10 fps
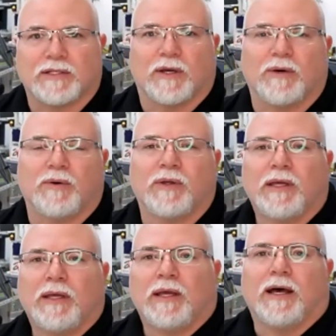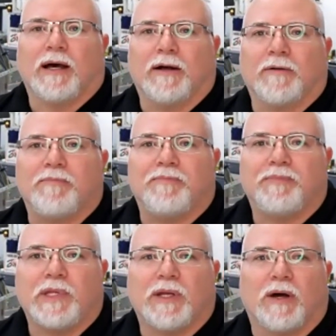So, um,
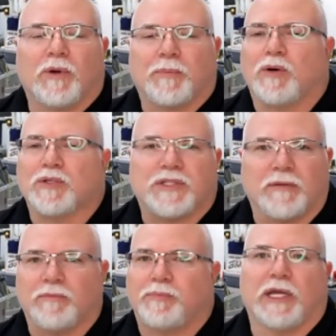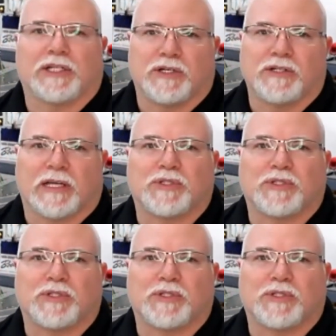you know, and we're posting pictures.